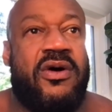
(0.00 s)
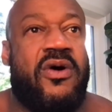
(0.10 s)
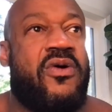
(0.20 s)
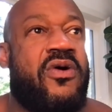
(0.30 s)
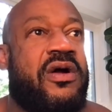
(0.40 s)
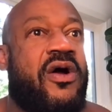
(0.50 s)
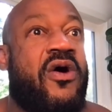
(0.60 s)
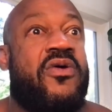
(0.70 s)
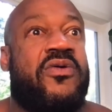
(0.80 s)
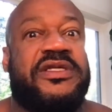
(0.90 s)
Or,
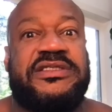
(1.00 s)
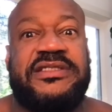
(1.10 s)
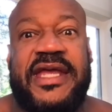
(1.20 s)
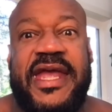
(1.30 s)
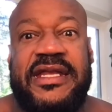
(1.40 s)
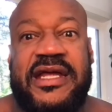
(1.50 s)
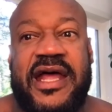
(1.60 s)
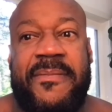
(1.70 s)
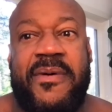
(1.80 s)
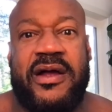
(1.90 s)
oh, this is a
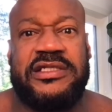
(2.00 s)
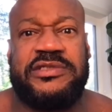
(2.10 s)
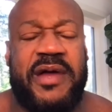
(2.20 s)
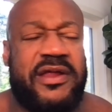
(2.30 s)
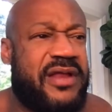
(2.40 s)
handicapped parking spot.